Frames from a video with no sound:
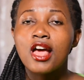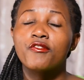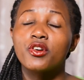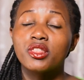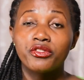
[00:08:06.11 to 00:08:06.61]

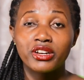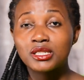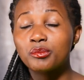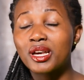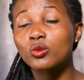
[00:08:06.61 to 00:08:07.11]
For the
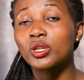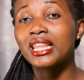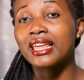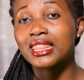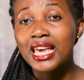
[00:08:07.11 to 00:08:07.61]
first month, when
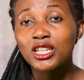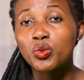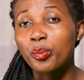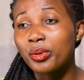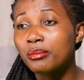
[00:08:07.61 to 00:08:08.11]
they're there
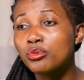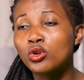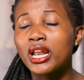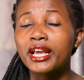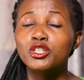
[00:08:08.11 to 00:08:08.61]
to pimp
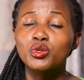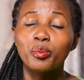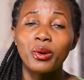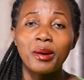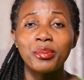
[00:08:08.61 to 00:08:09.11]
you, like to
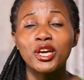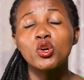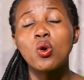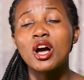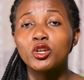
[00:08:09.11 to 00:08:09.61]
pamper
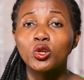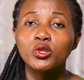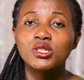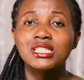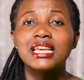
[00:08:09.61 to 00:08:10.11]
you and all
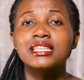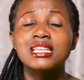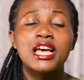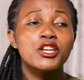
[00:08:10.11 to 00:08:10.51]
those things,